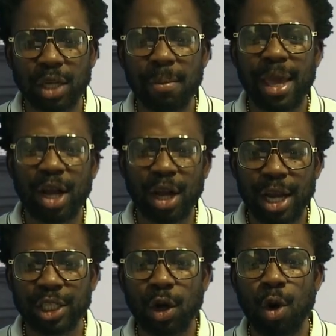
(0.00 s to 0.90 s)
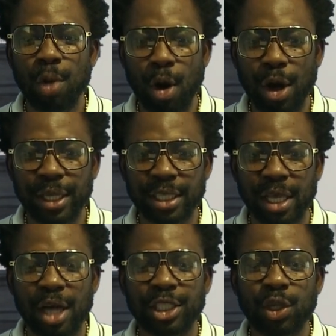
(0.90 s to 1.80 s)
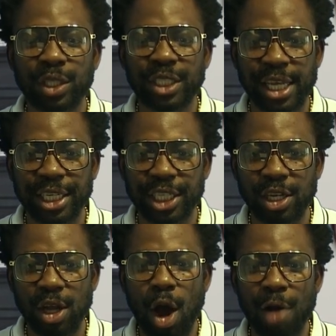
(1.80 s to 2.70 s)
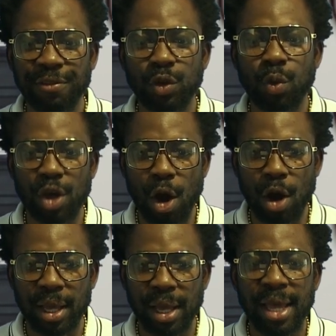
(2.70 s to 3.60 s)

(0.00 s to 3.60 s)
Jamaica College Old Boys Association of New York,